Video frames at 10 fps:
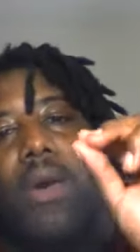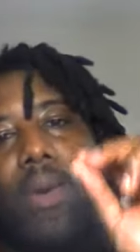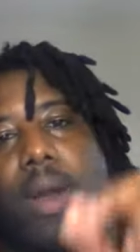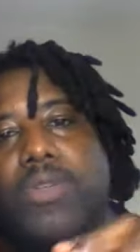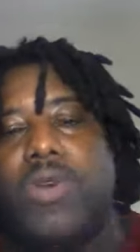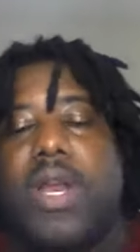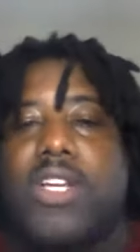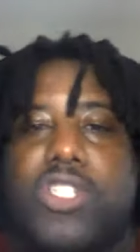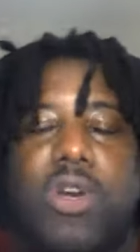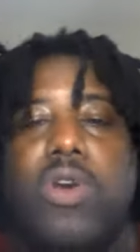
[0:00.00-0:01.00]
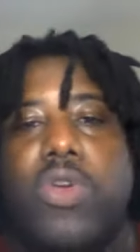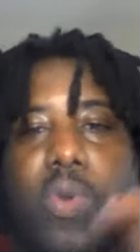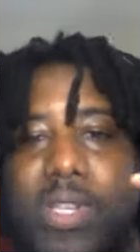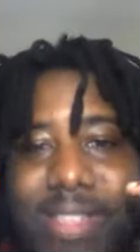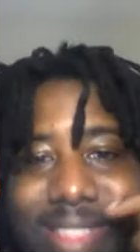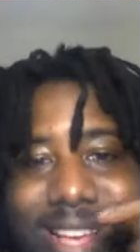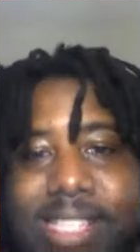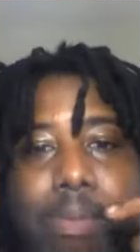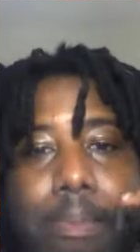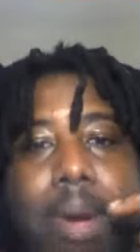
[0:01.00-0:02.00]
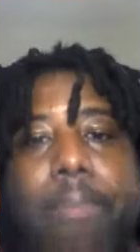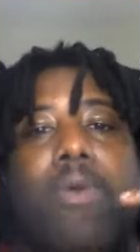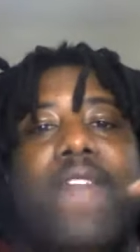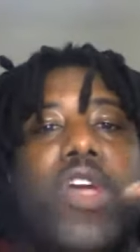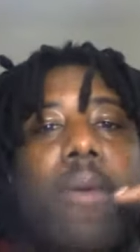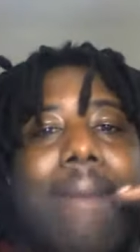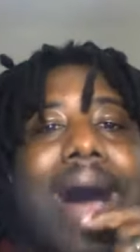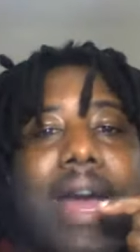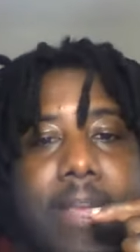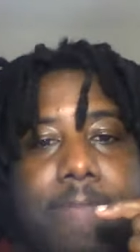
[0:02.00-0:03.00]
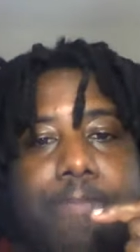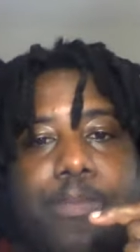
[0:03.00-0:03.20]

What I'm trying to show you is this member of your body,